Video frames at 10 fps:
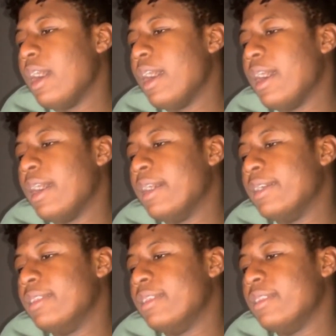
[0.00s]

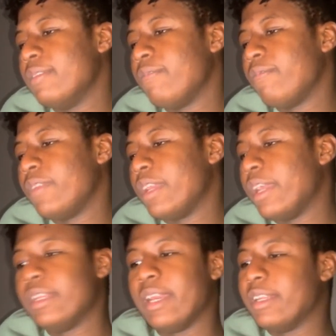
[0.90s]

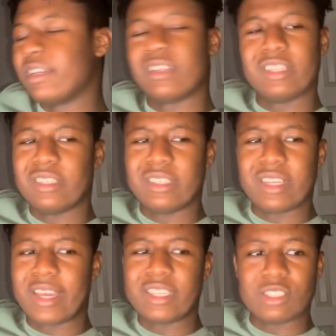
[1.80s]
And yeah,
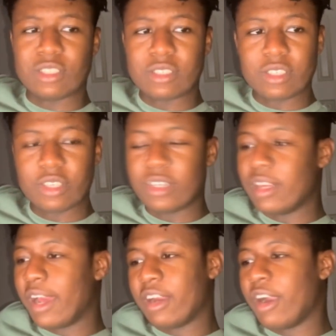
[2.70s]
the Kings are good.
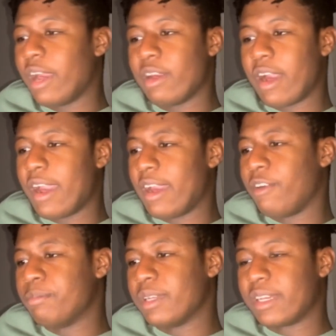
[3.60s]
I
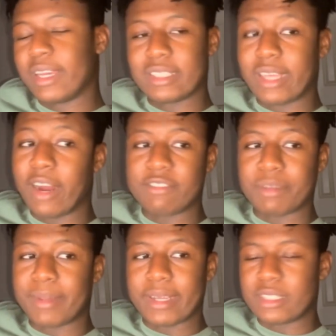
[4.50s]
hope the Kings get off the
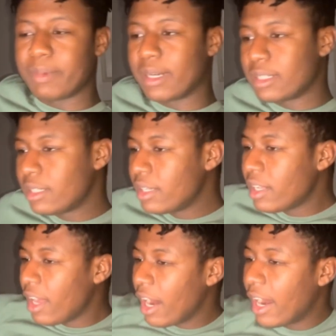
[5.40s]
play-in spot.
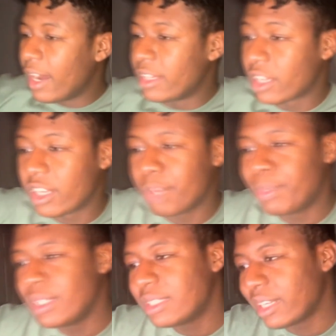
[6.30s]
The
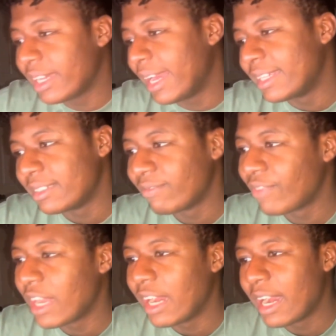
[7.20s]
Clippers, again,
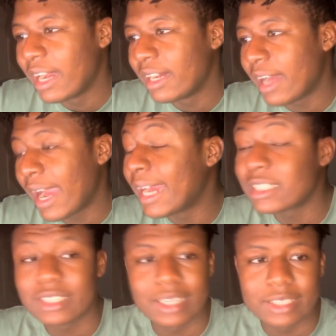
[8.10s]
I
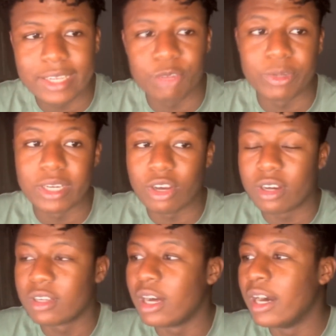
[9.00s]
actually think they could win it
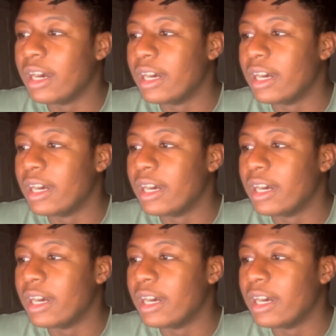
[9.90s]
all.